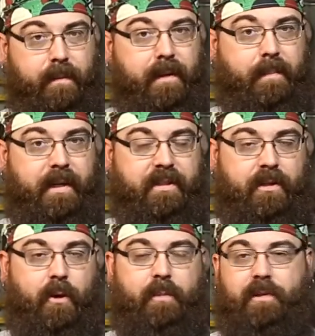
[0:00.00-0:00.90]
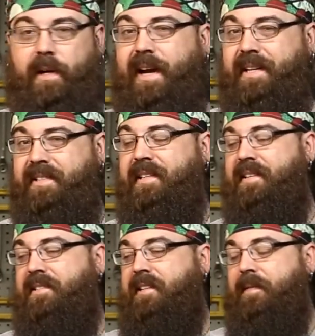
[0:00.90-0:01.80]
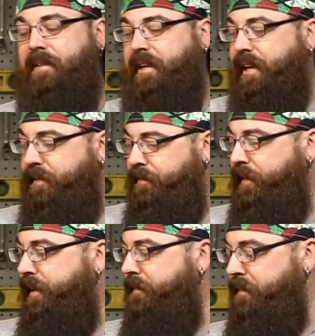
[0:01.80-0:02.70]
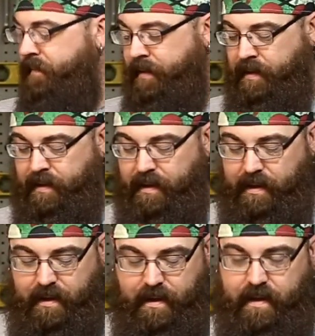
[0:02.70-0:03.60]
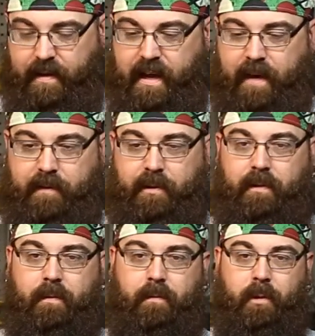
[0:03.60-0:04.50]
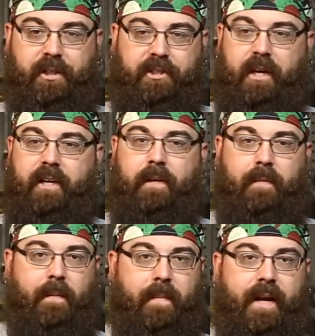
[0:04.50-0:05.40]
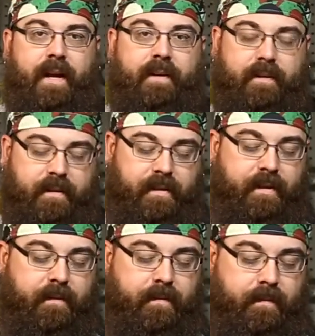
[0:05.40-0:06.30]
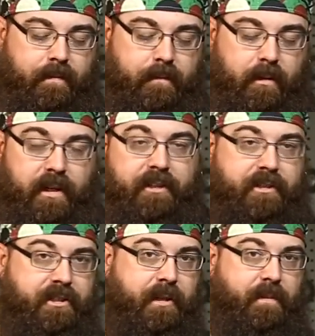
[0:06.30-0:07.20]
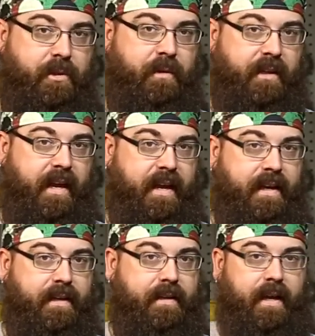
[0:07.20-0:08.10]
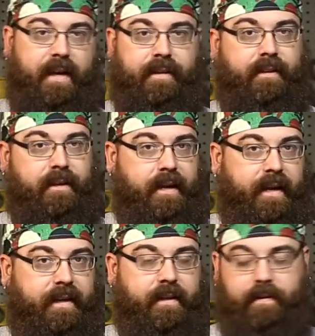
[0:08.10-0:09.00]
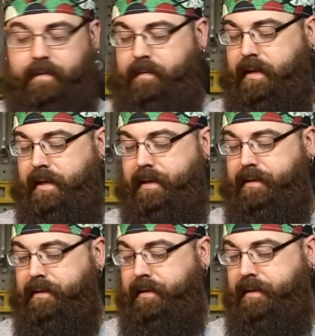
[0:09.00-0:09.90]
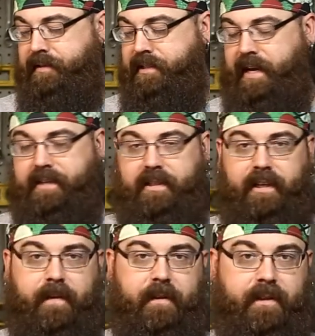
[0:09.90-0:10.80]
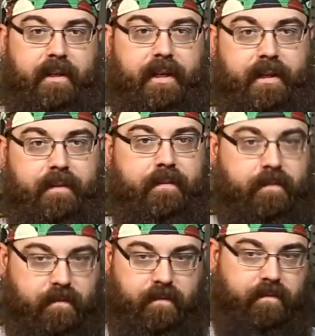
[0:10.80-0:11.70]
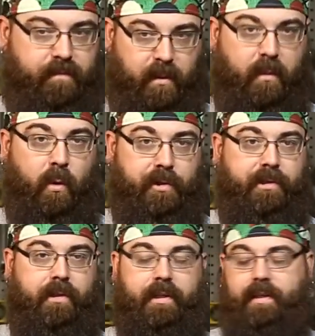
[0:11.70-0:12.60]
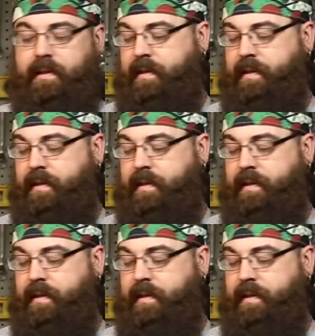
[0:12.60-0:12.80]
to be a big sculpture. I said 7 to 8 feet. After rechecking my math in relationship to the head and the neck and sizing everything proportionally,